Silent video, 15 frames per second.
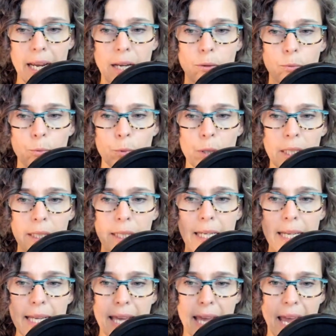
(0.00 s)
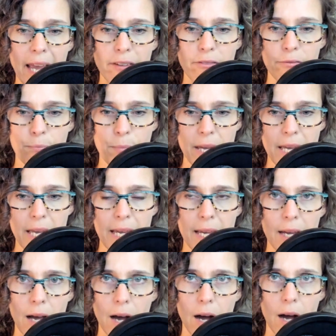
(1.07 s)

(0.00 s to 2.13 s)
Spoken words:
it really gave me